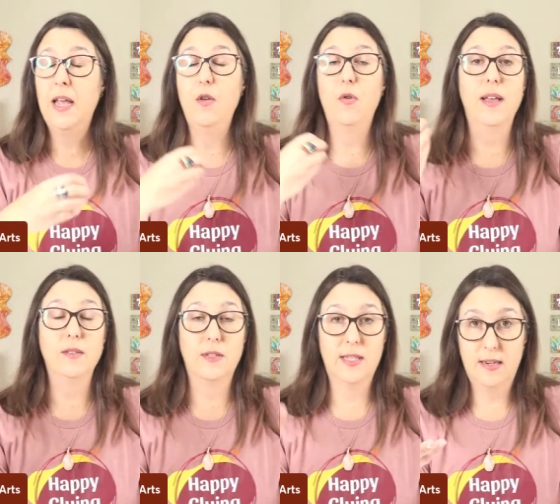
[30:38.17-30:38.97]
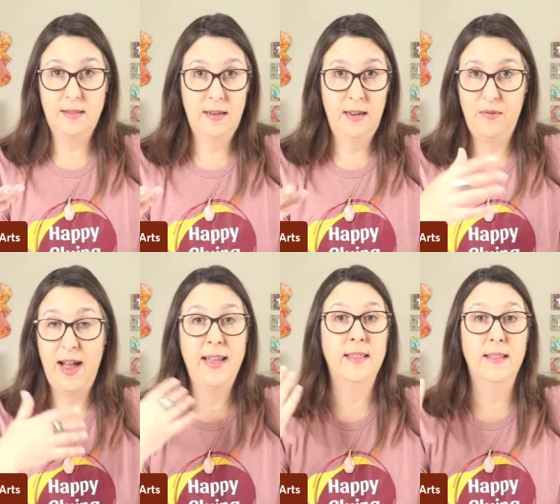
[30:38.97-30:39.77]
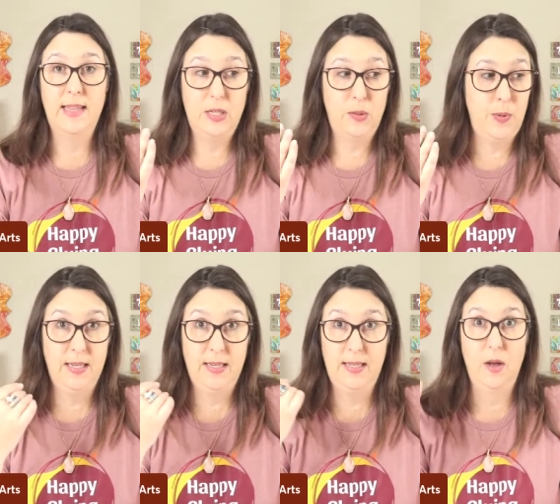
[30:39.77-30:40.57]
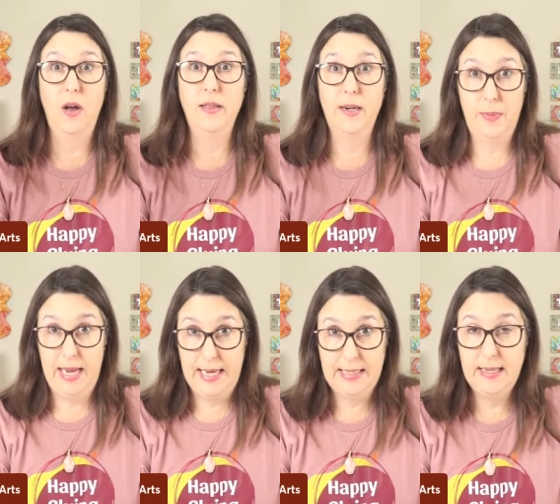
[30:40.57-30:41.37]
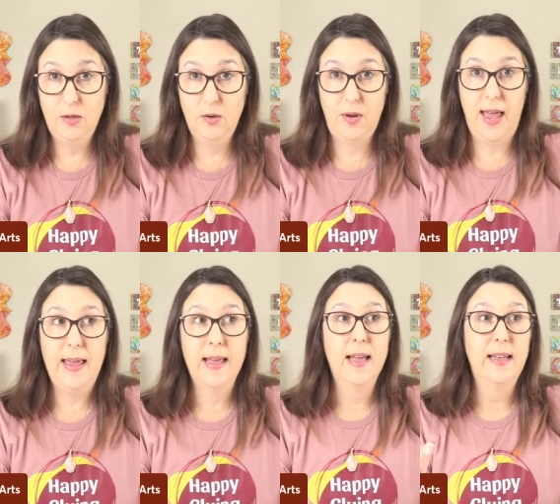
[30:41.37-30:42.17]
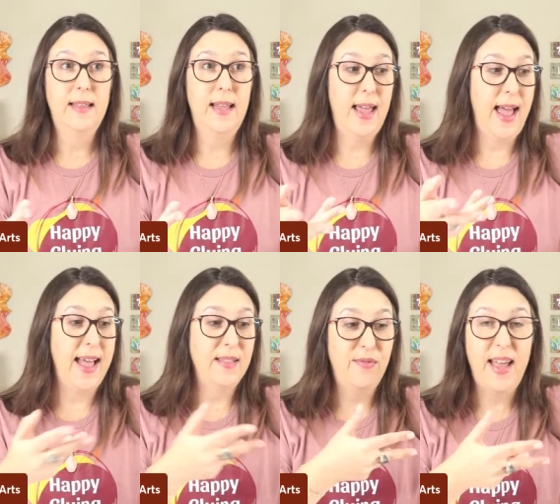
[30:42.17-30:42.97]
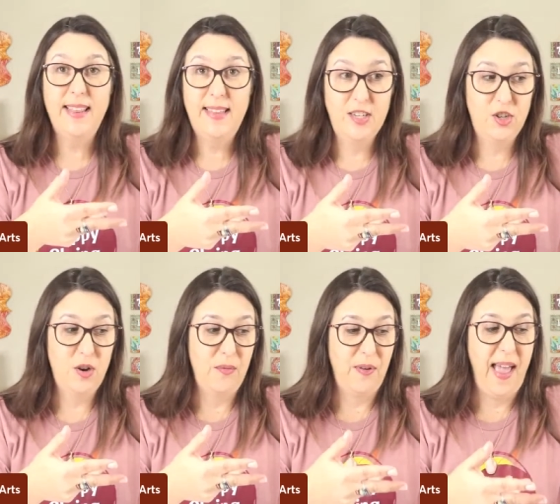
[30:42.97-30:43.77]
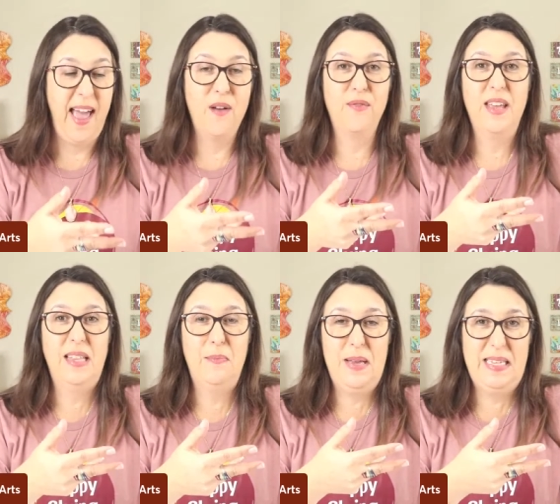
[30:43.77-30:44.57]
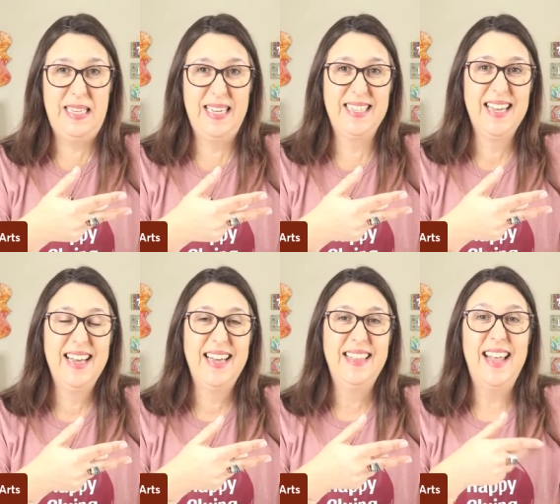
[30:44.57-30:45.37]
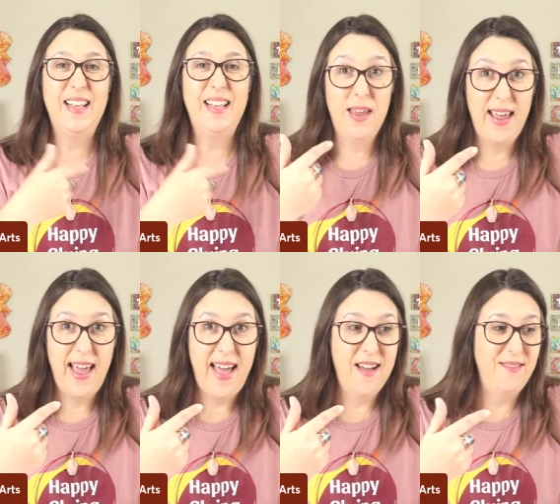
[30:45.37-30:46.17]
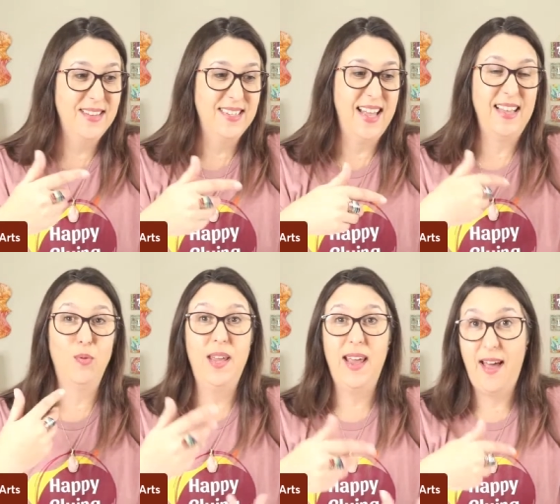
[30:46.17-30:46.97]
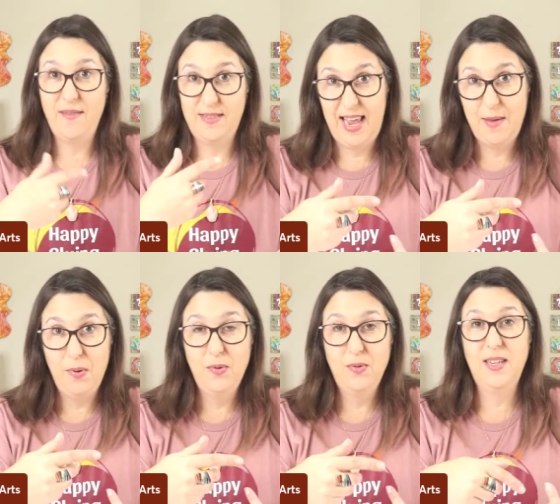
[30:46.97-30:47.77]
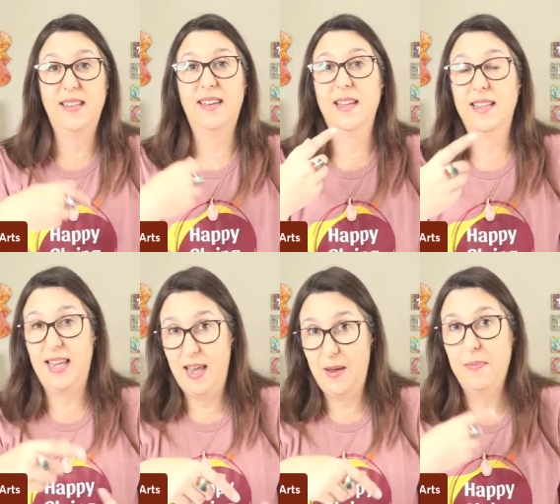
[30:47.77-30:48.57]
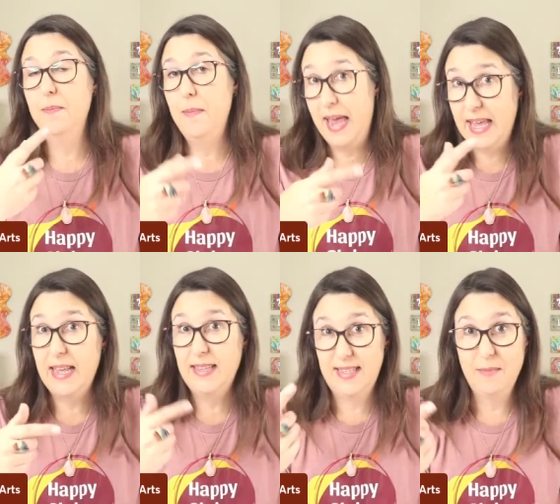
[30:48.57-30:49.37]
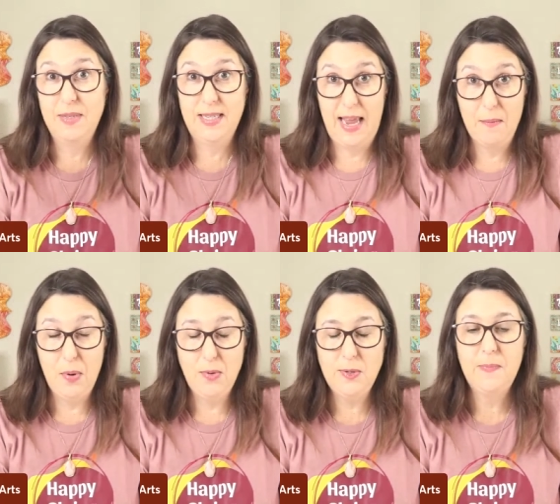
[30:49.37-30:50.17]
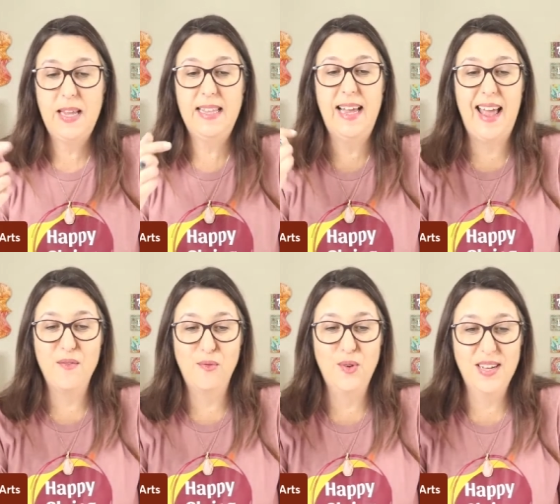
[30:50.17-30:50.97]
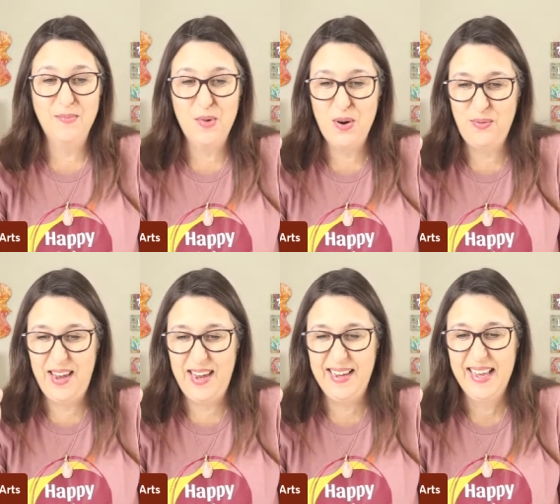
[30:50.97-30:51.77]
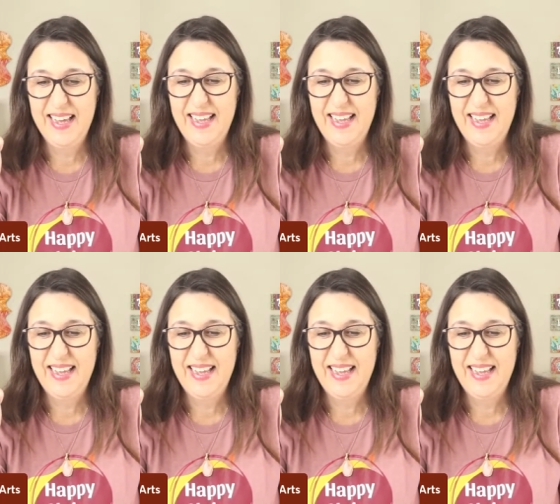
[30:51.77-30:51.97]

you can certainly find these pieces in other places okay the advantage of having the pieces that we have is that we have samples and gonna keep making some samples. And I have one more thing